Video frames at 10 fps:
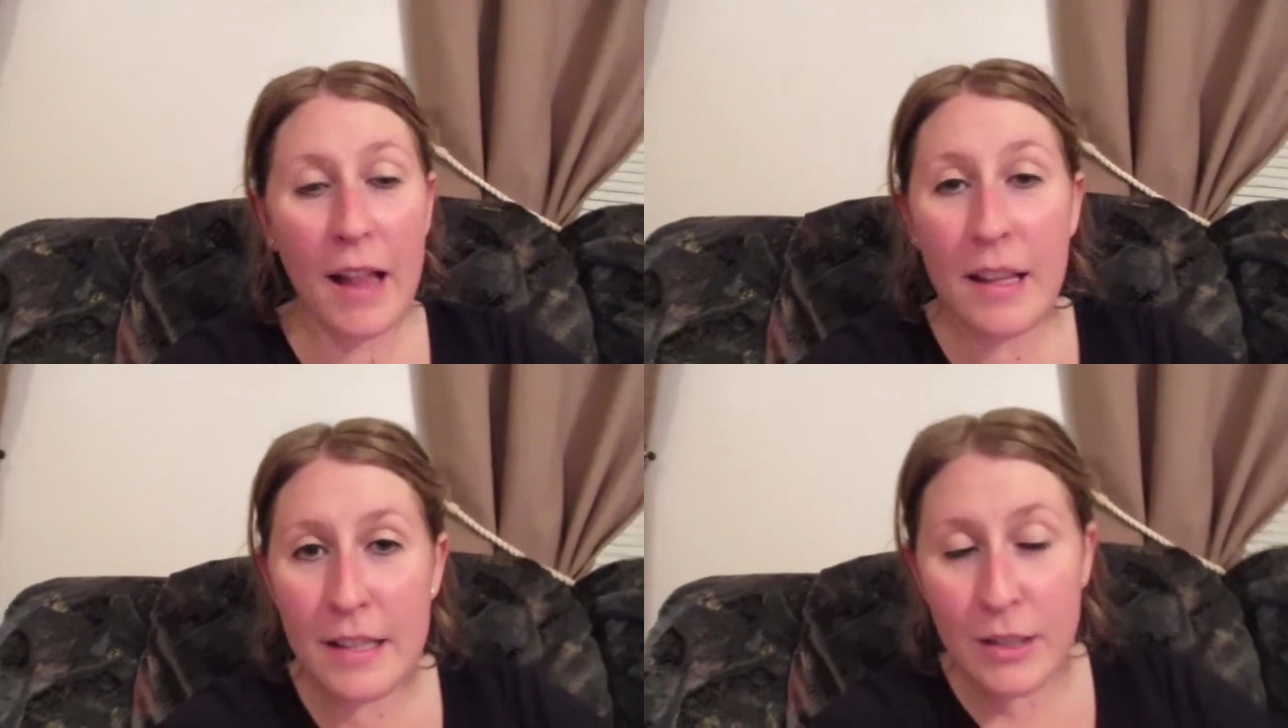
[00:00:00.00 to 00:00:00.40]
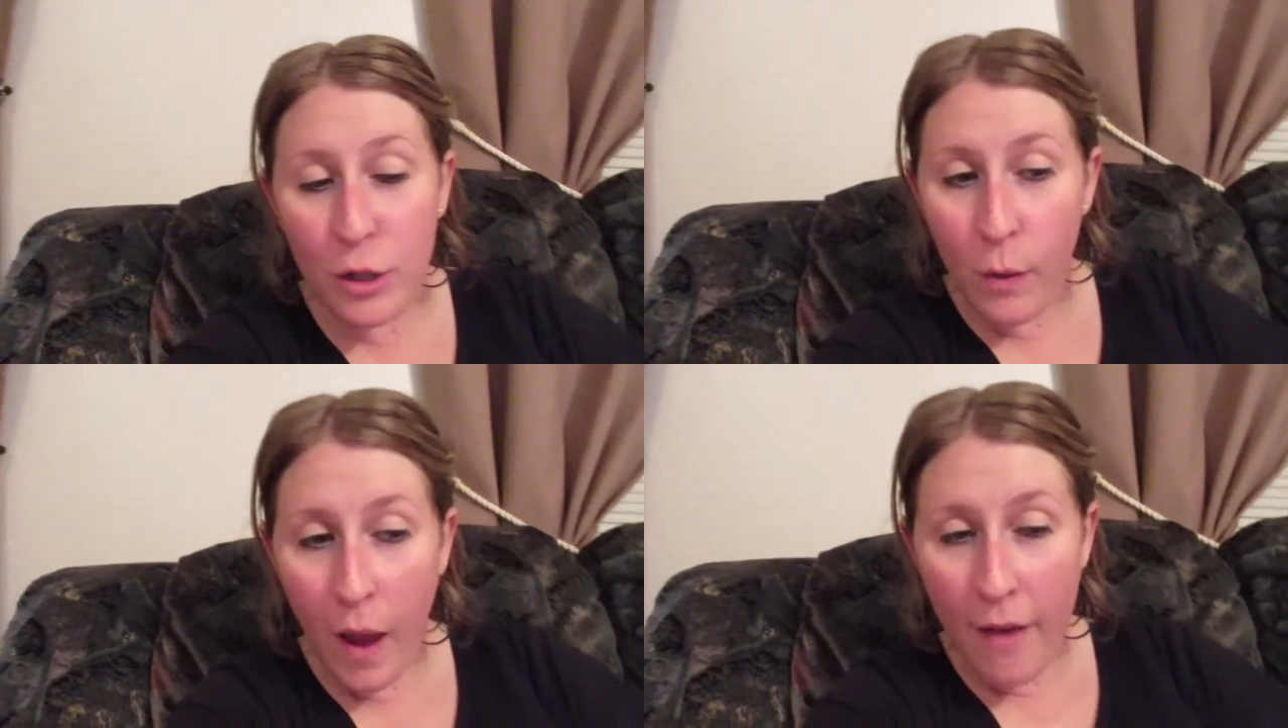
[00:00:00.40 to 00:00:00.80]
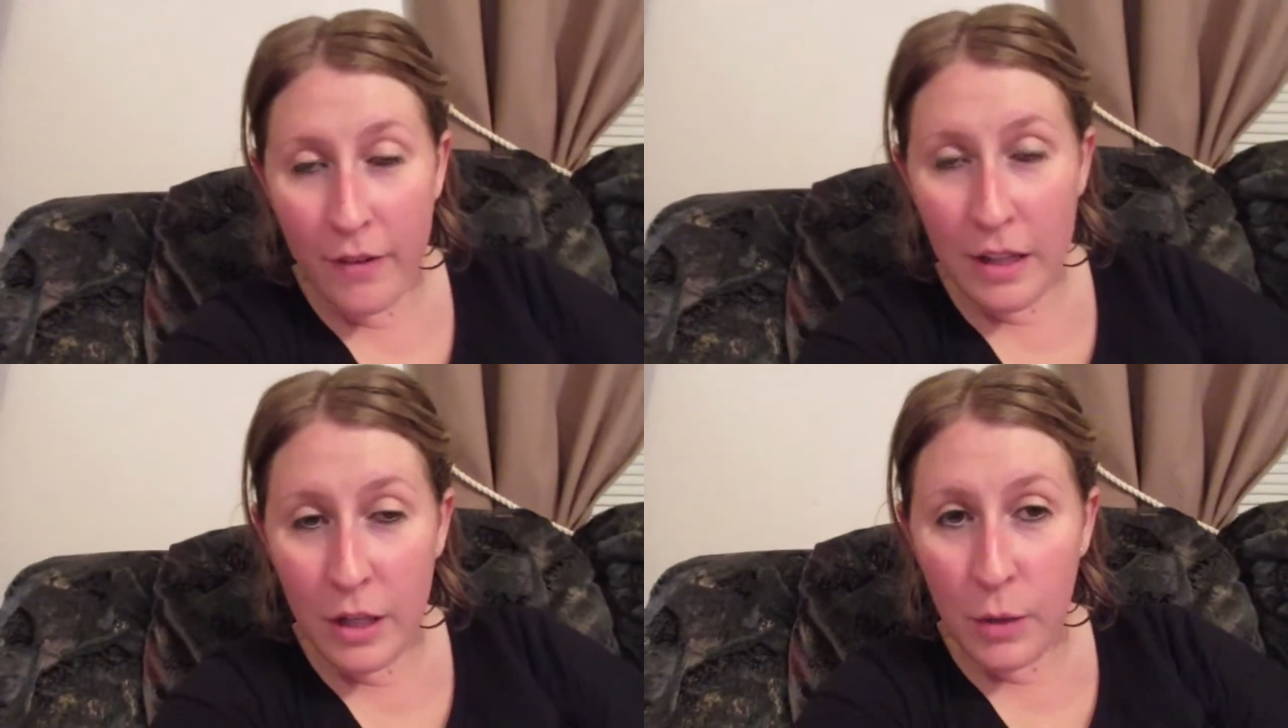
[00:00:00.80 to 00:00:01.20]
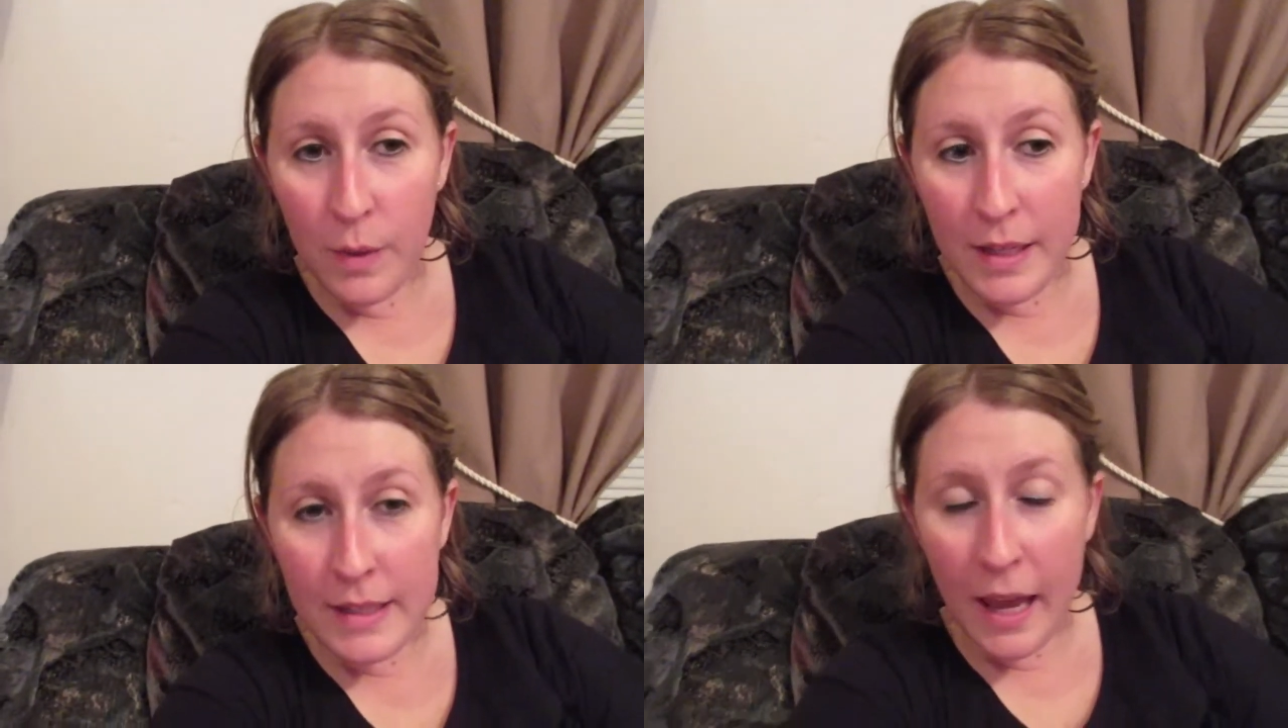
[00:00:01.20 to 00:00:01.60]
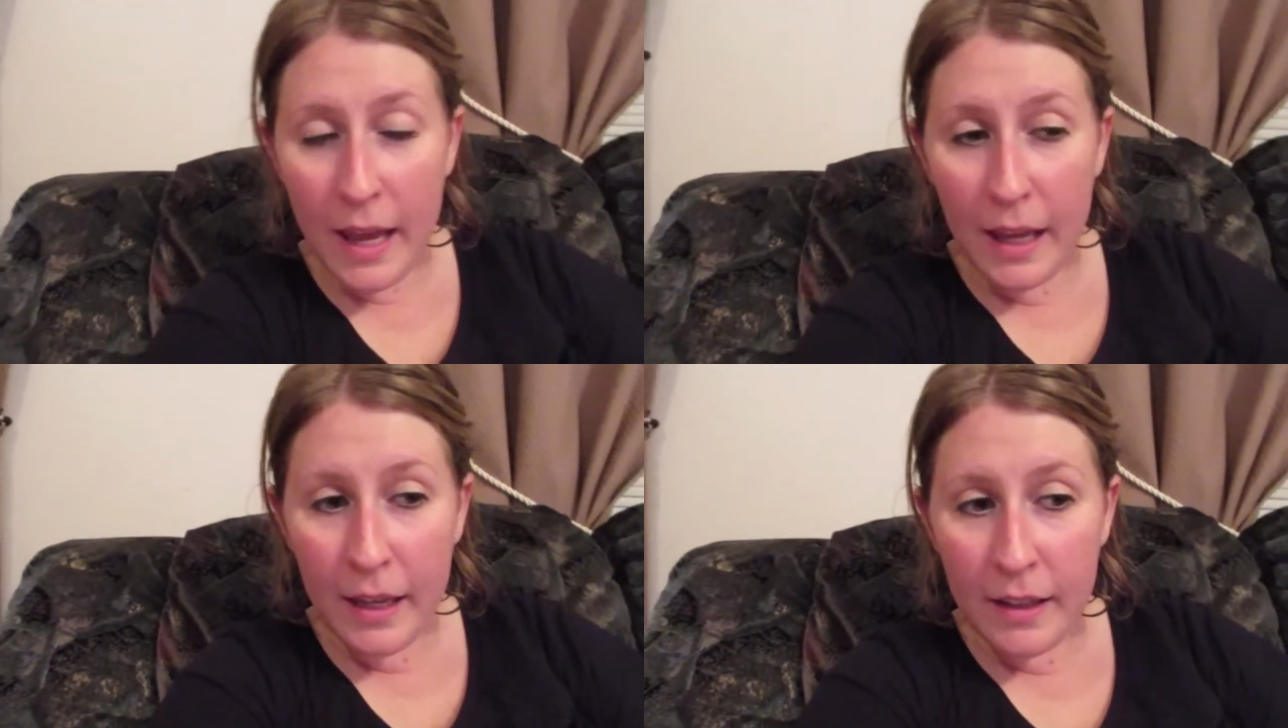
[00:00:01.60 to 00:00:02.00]
Allison, do you have anything you want to
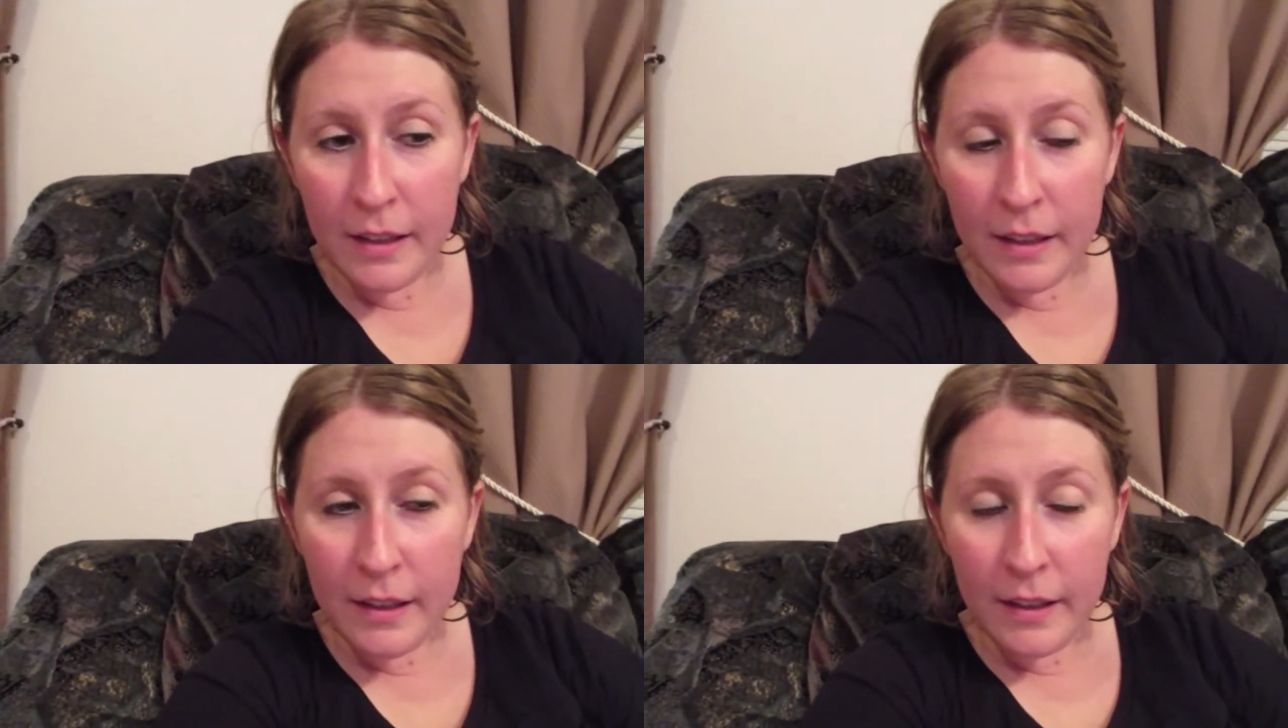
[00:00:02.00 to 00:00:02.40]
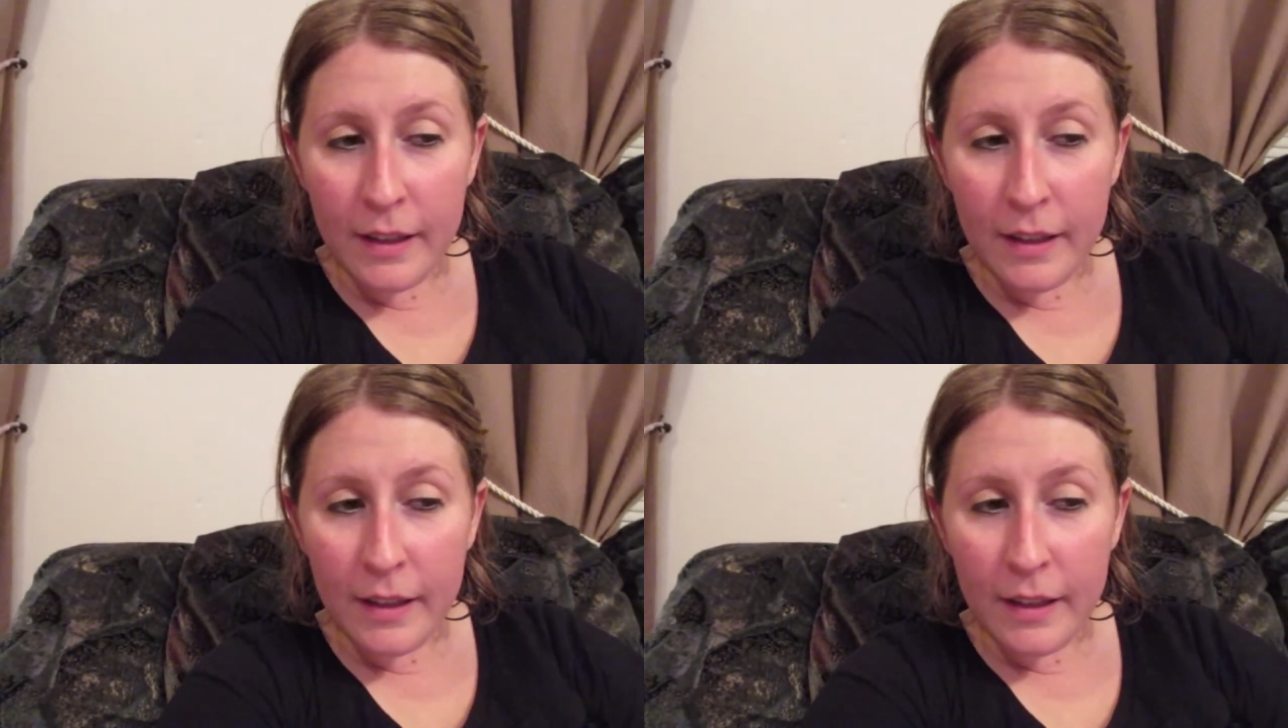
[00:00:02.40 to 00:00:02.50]
say?